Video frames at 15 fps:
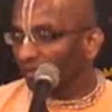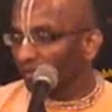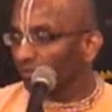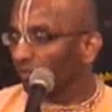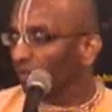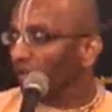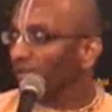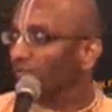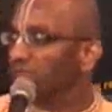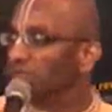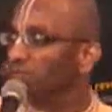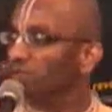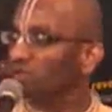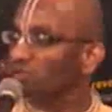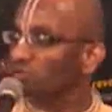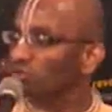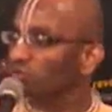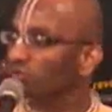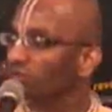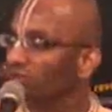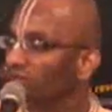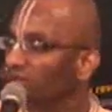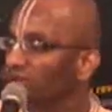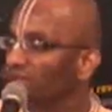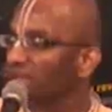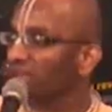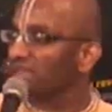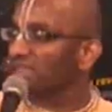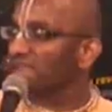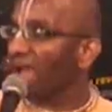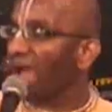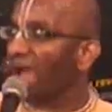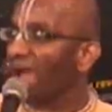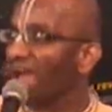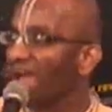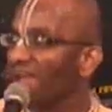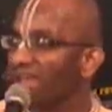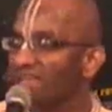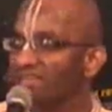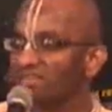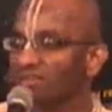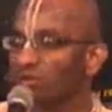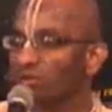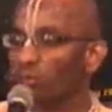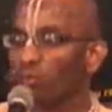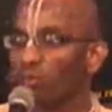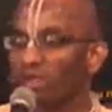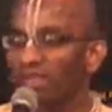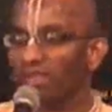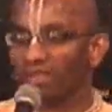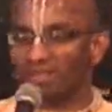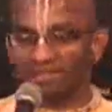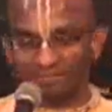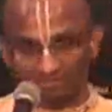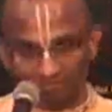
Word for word: So if spiritual is as vague,